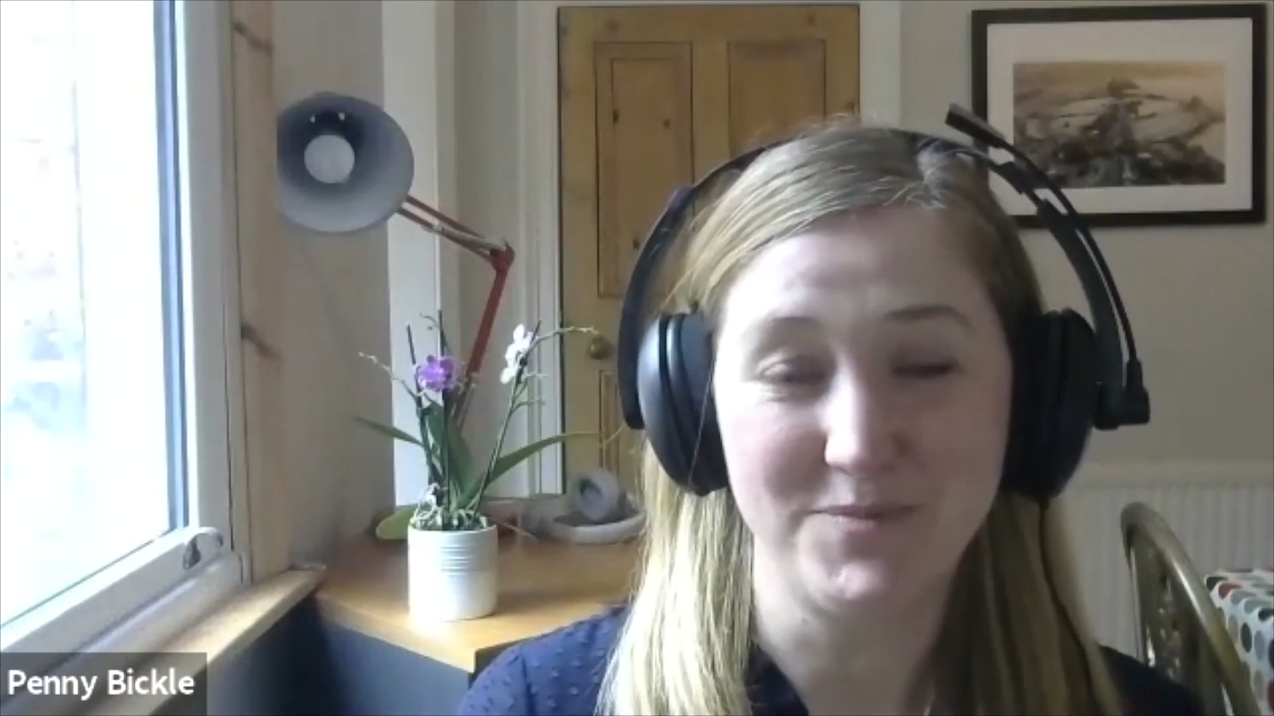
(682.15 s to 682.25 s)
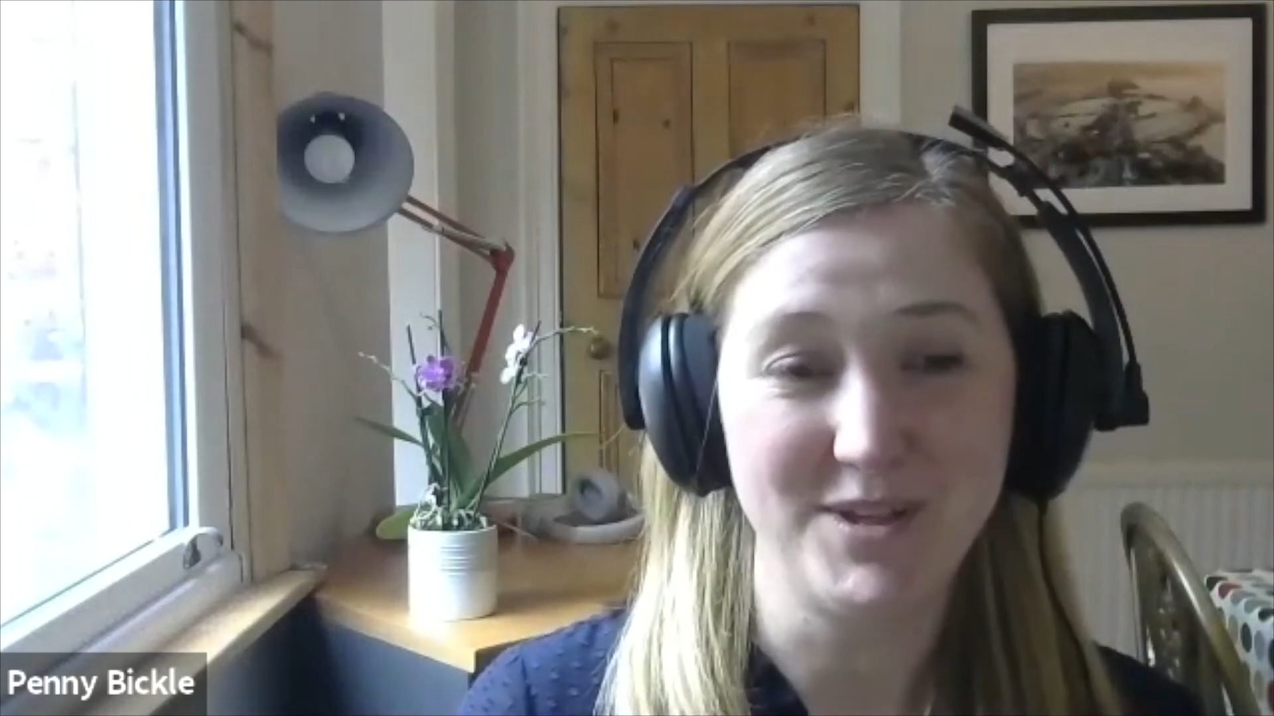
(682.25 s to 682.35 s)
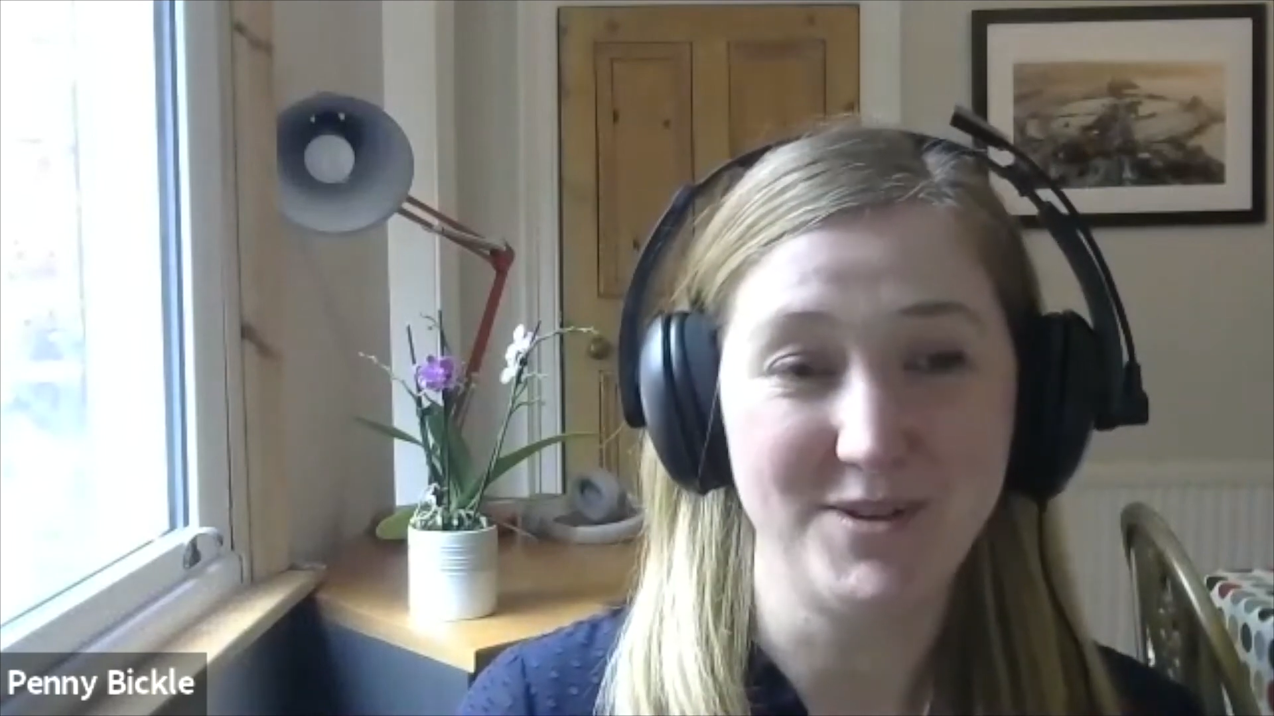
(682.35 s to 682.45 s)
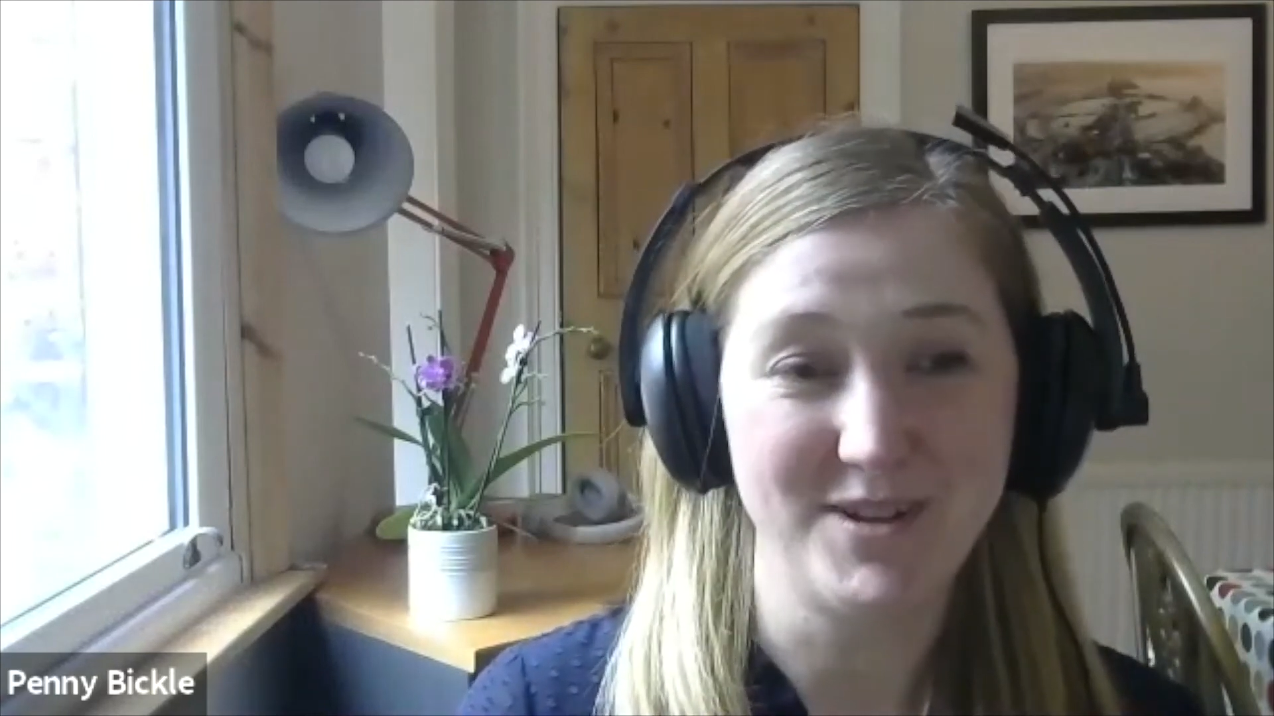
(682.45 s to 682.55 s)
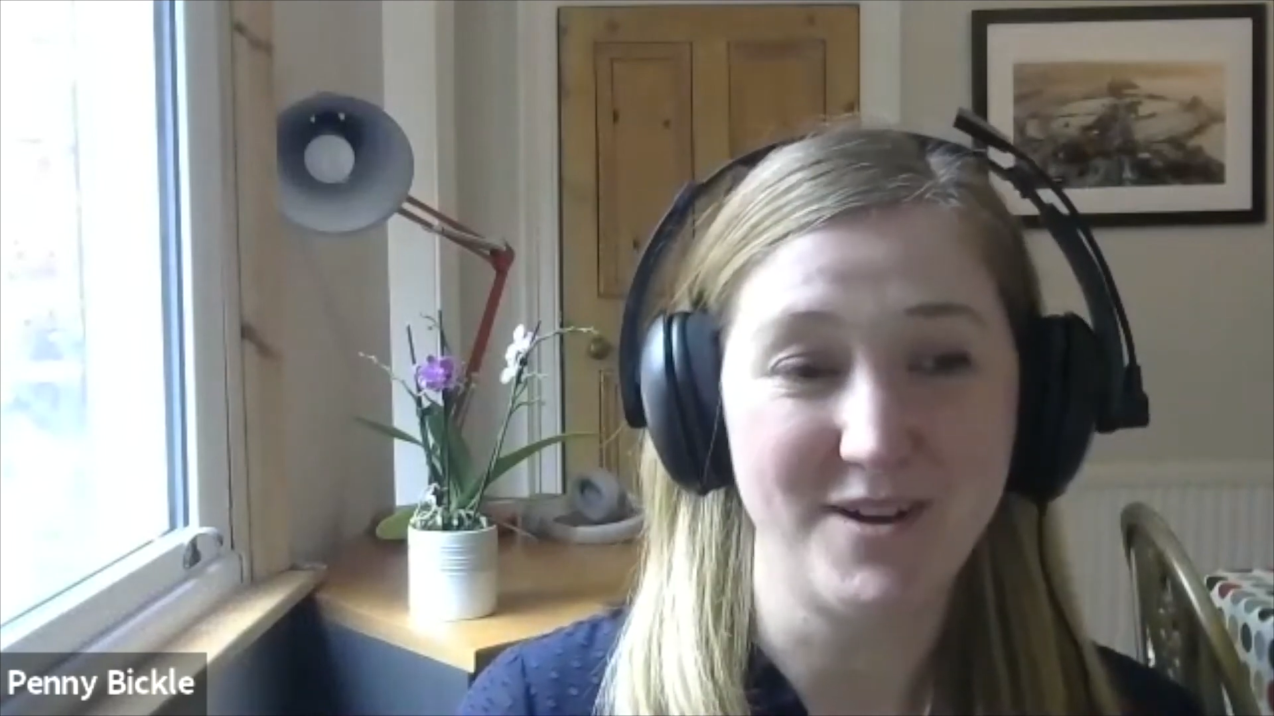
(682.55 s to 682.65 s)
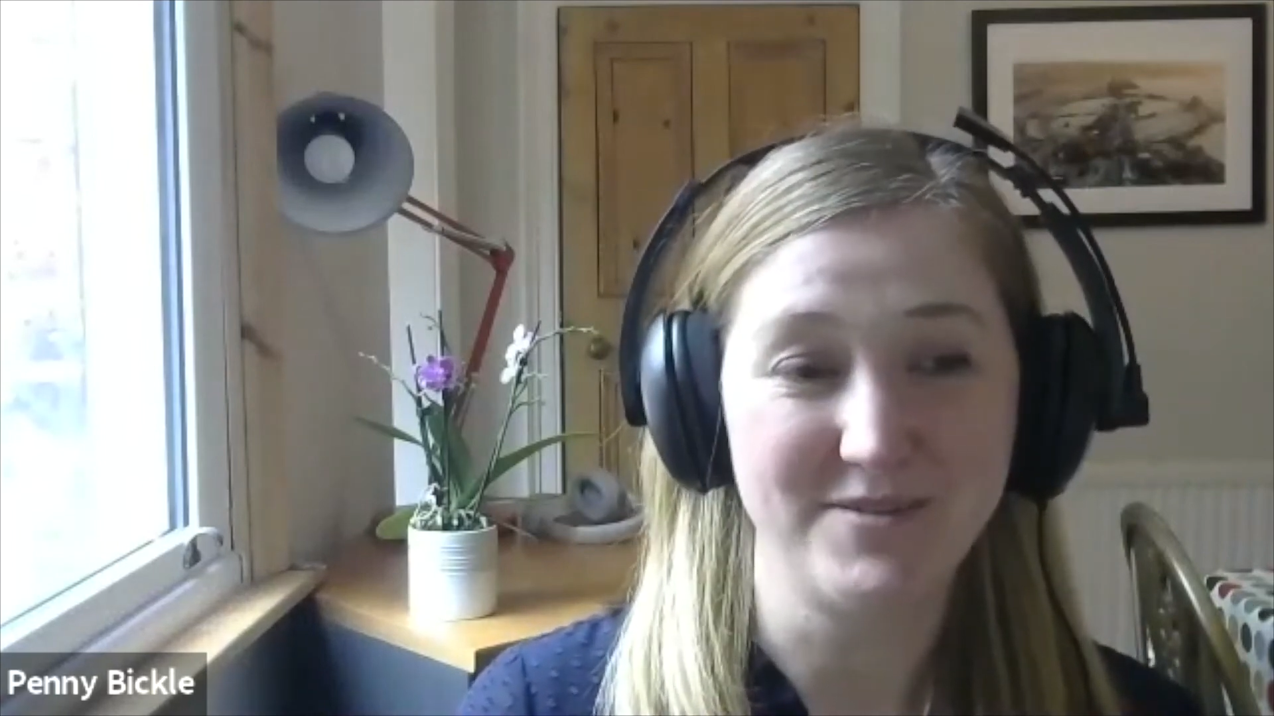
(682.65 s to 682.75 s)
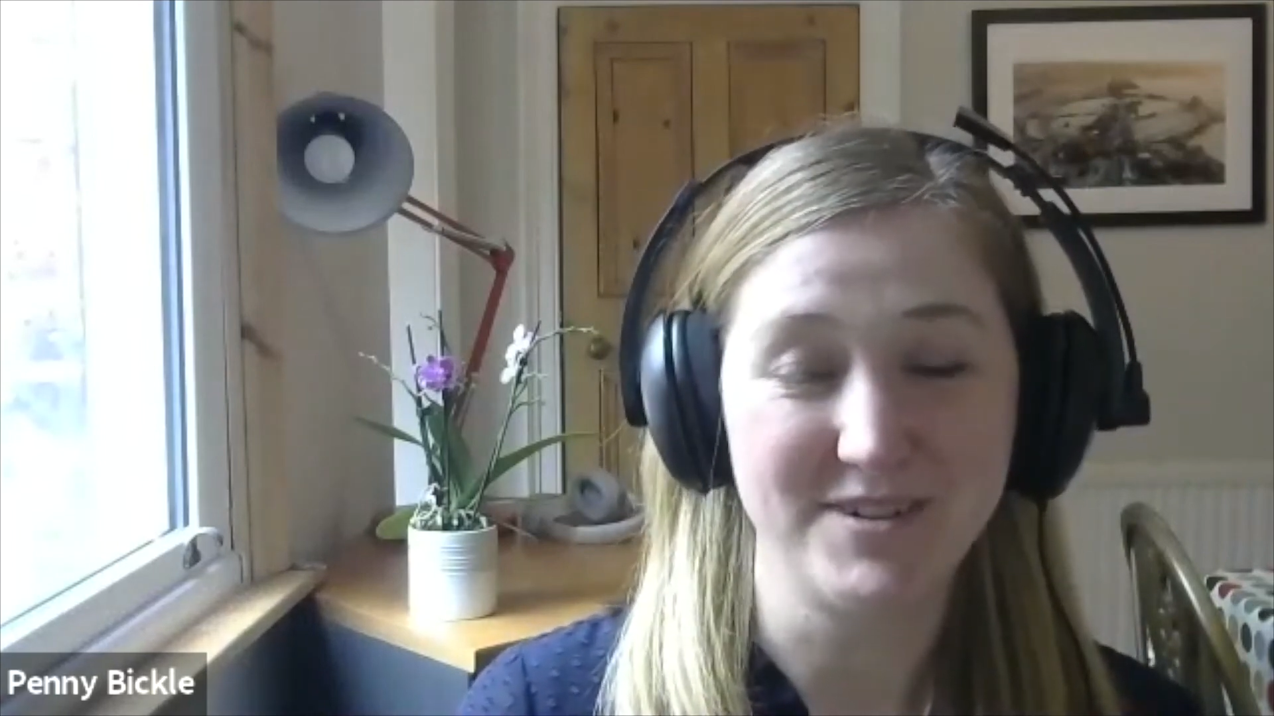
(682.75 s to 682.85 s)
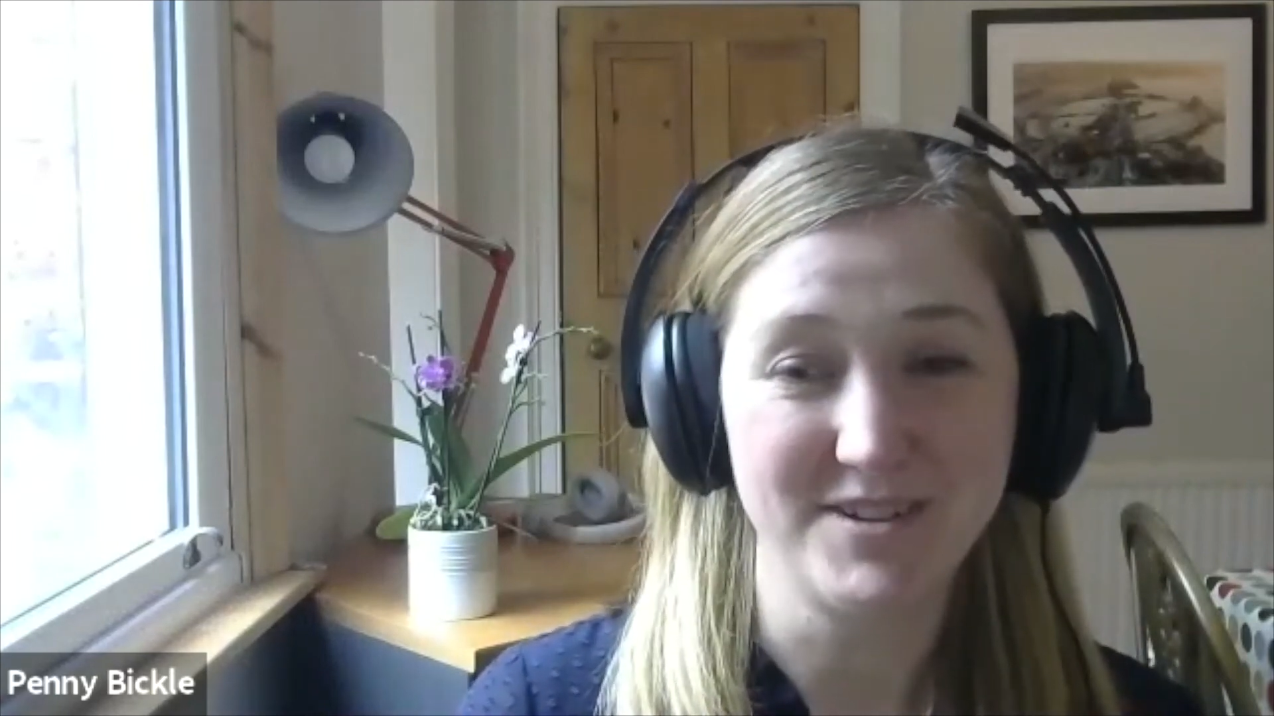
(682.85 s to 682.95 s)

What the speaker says: that you love.